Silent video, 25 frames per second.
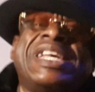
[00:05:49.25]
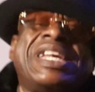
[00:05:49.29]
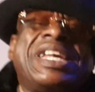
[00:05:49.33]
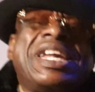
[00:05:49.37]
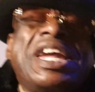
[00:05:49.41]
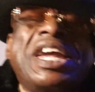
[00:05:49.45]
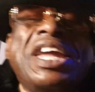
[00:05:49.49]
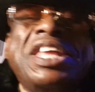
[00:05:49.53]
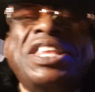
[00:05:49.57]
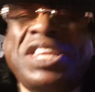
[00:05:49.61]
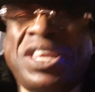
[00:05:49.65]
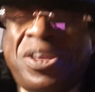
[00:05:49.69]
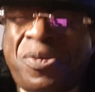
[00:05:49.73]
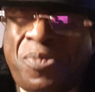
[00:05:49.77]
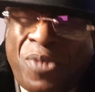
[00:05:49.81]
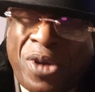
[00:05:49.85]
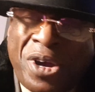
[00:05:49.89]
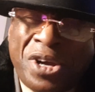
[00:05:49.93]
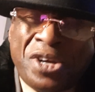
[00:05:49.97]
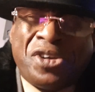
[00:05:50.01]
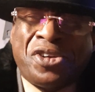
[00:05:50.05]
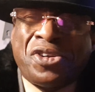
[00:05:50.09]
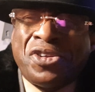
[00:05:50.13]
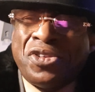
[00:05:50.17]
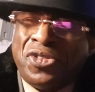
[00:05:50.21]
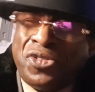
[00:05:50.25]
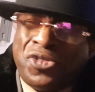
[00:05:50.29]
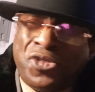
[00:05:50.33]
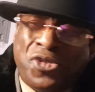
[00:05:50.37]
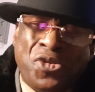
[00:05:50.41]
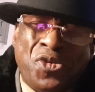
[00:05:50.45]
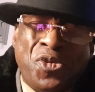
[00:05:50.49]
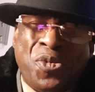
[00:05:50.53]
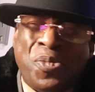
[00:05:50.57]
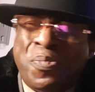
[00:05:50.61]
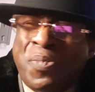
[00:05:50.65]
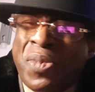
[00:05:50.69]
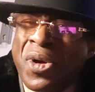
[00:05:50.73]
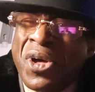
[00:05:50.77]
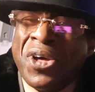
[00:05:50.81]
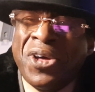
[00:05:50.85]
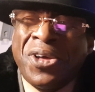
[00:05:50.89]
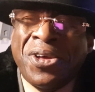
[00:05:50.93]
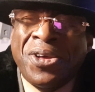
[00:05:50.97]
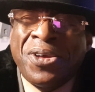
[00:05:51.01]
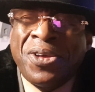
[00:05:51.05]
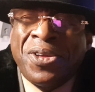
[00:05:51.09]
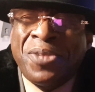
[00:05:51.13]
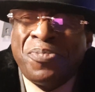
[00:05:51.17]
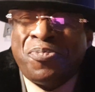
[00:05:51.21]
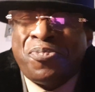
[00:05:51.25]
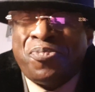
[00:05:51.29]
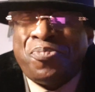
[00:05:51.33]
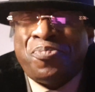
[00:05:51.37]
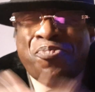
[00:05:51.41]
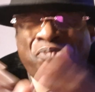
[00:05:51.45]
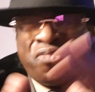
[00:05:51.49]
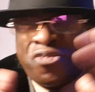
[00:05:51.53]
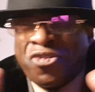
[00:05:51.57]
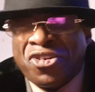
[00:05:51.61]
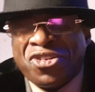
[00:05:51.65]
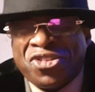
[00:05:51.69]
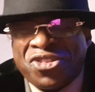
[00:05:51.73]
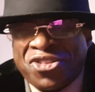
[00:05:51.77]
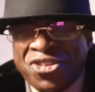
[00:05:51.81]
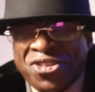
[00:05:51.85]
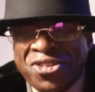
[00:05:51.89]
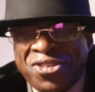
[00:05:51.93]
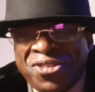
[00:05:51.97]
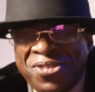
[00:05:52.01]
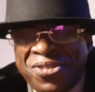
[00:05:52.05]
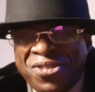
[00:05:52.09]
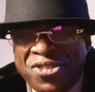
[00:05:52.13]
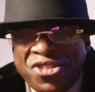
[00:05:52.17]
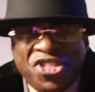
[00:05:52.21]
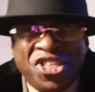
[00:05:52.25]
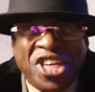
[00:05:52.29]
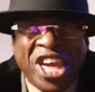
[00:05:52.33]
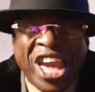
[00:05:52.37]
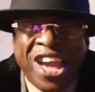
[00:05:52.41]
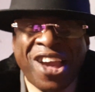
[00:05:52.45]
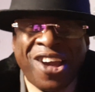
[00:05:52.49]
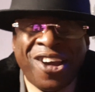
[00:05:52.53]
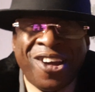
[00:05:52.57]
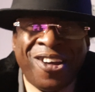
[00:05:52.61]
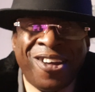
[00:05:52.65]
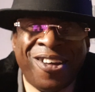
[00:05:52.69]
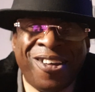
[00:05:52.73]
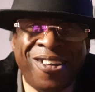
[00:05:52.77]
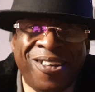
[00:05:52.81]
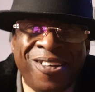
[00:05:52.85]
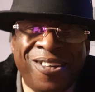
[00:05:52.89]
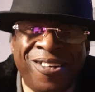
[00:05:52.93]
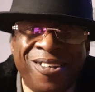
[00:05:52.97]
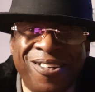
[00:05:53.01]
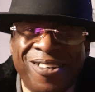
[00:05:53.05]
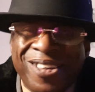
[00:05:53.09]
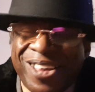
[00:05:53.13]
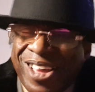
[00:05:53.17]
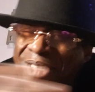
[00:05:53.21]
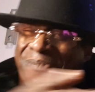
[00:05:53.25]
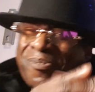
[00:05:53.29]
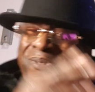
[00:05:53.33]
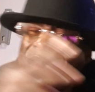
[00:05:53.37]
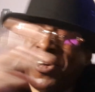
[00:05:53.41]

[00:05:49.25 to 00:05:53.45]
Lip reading: anyone can do prison, jail. Come